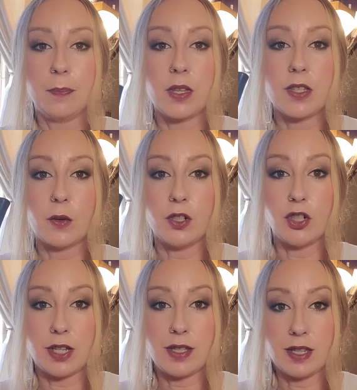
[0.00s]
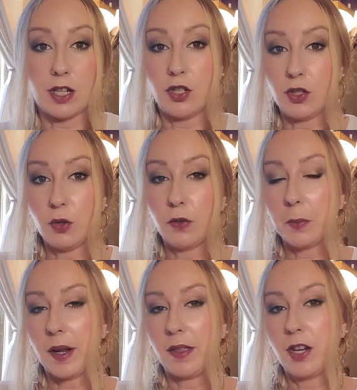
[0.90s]
So it just doesn't do for
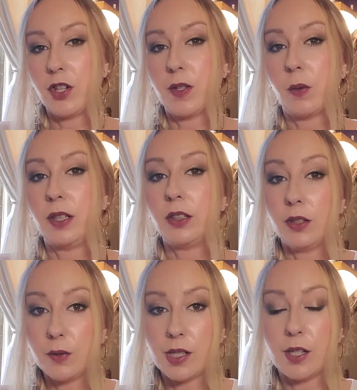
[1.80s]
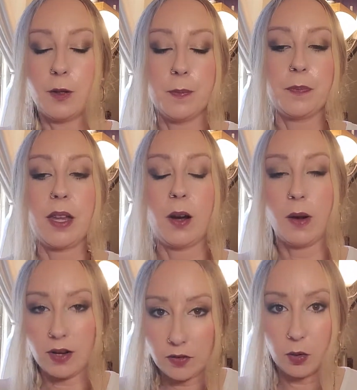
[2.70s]
my lashes what it used to.
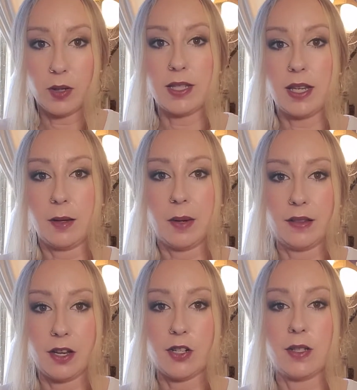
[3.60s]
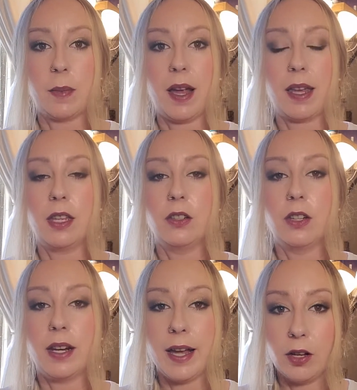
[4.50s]
However, once I get my lashes back in
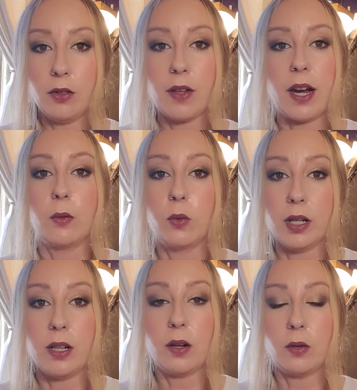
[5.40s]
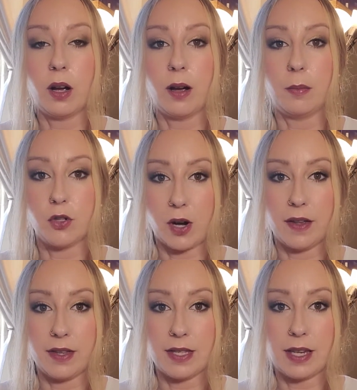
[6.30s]
good health, I would try
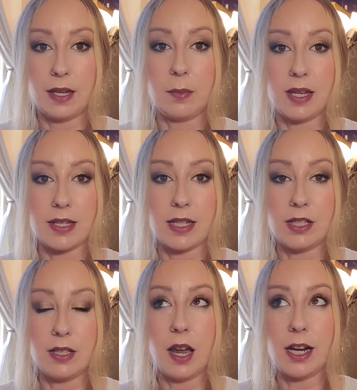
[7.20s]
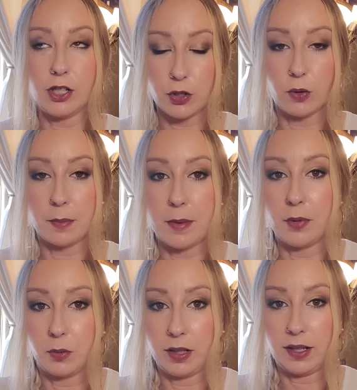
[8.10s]
this again, because I do
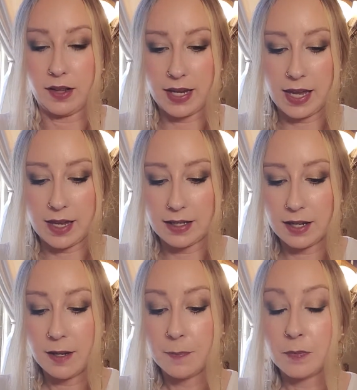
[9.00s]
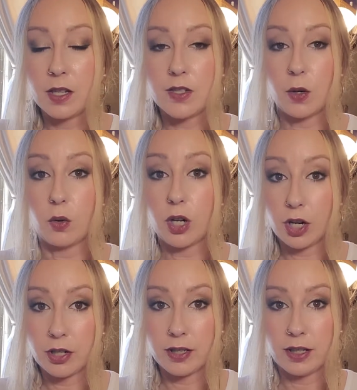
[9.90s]
remember really liking it. So
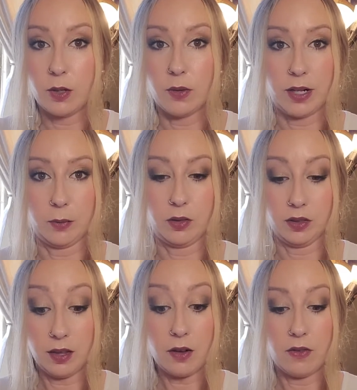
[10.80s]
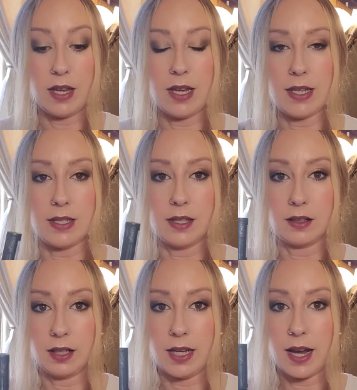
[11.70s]
currently what I'm loving is the
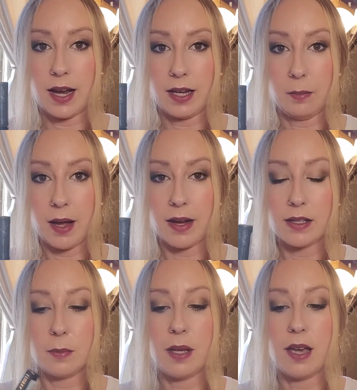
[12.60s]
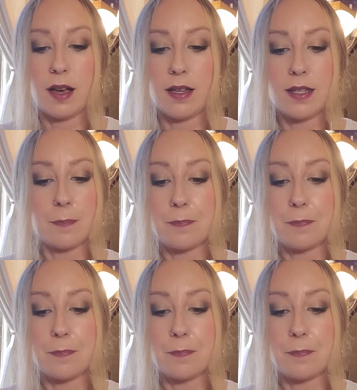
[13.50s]
Clinique High Impact, because